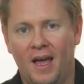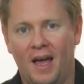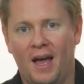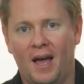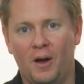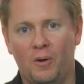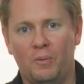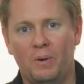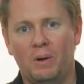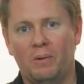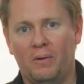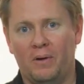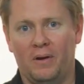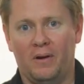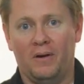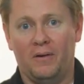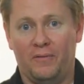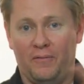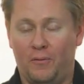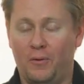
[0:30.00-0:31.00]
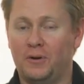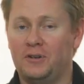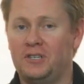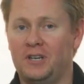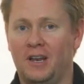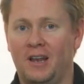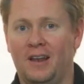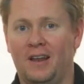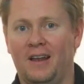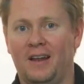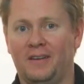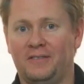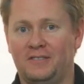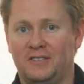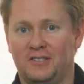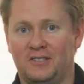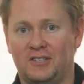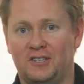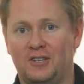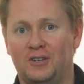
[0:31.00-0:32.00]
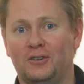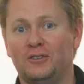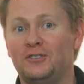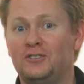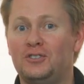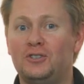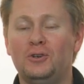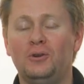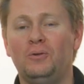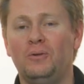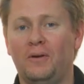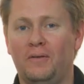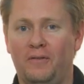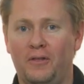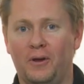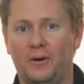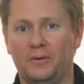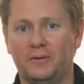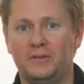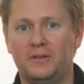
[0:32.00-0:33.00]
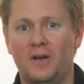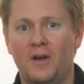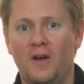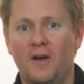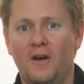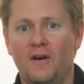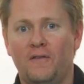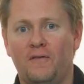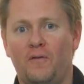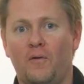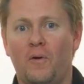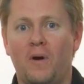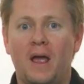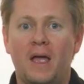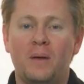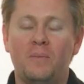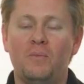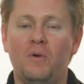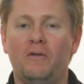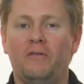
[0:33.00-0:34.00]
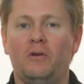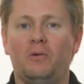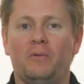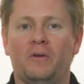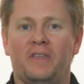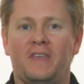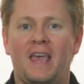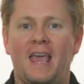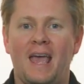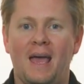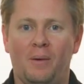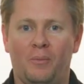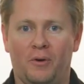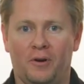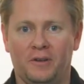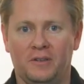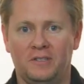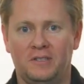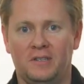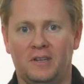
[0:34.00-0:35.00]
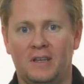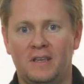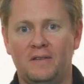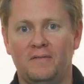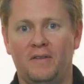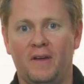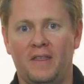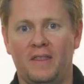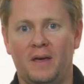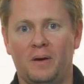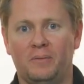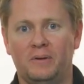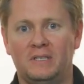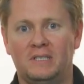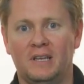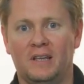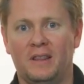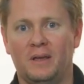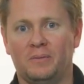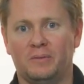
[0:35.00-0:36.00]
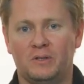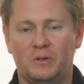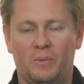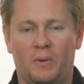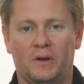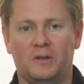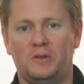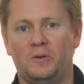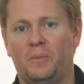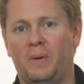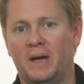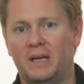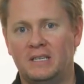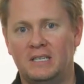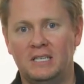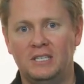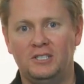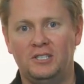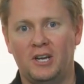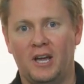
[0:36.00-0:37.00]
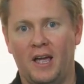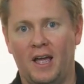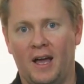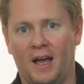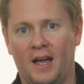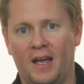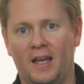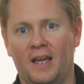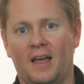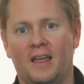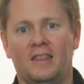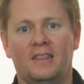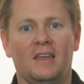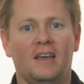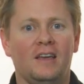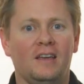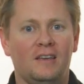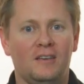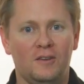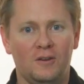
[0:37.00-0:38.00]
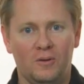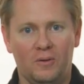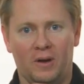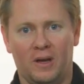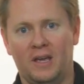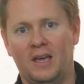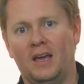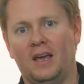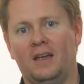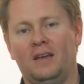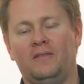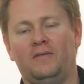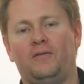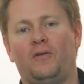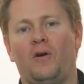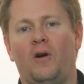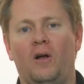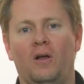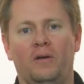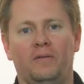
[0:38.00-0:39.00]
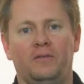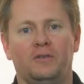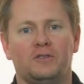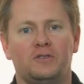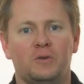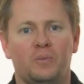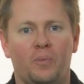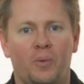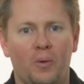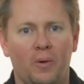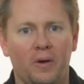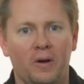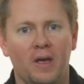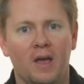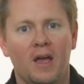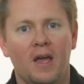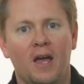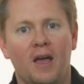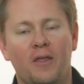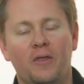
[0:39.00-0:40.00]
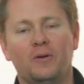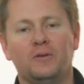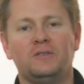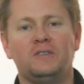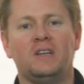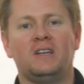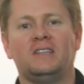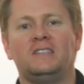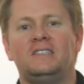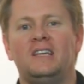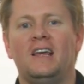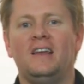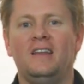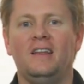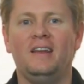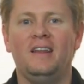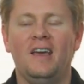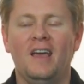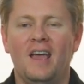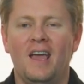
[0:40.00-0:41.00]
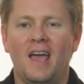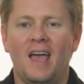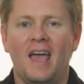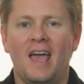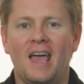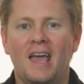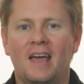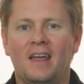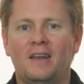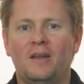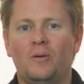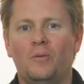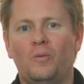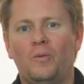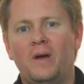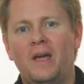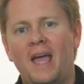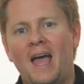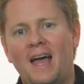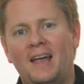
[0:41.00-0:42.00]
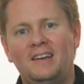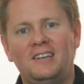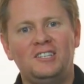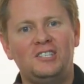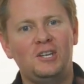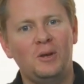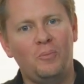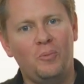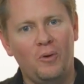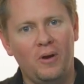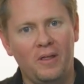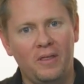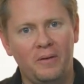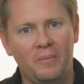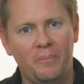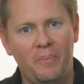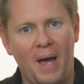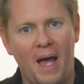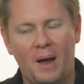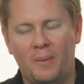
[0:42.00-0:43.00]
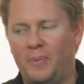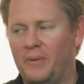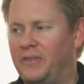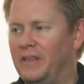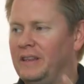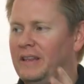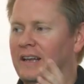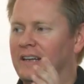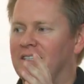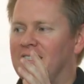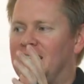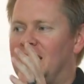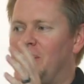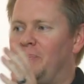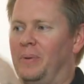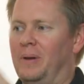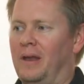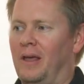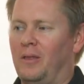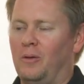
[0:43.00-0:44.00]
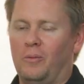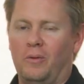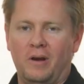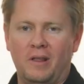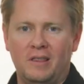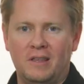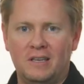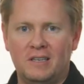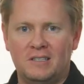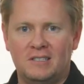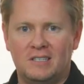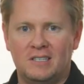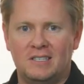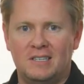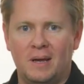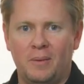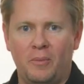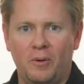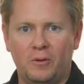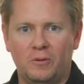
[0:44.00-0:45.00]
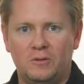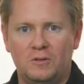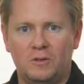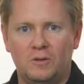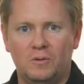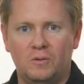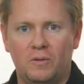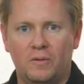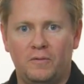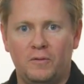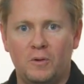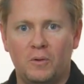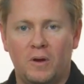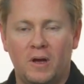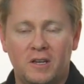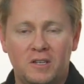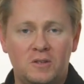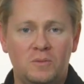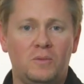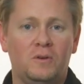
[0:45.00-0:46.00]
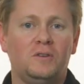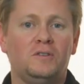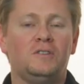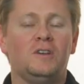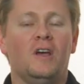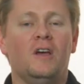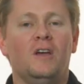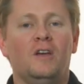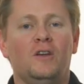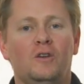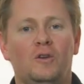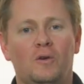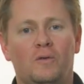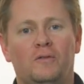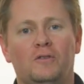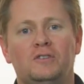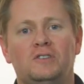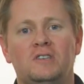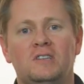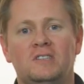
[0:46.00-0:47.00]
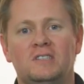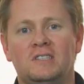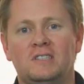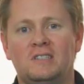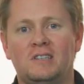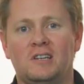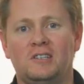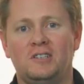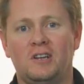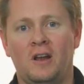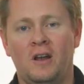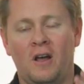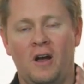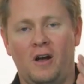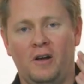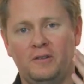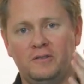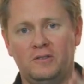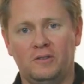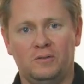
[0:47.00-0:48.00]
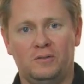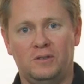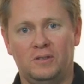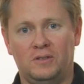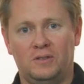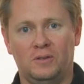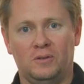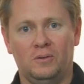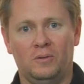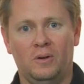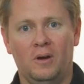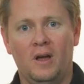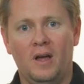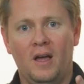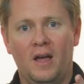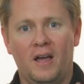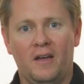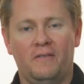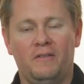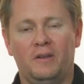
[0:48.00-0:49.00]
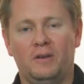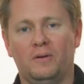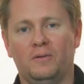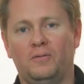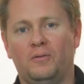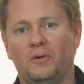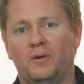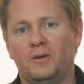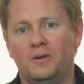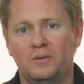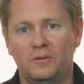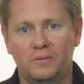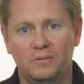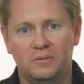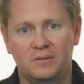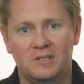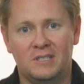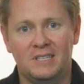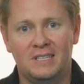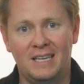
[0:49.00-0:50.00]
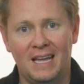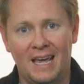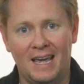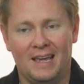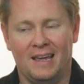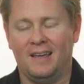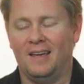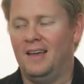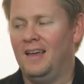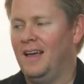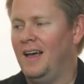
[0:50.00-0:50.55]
We were fortunate enough to secure 2 of those for a Moving with Cameras event that we did that was sponsored by DJI. Thank you again for all of your support and those that attended. And we had to ship one of them back, but they let us keep another one of these to demo to a few customers, universities and such, and also to do a video for you today.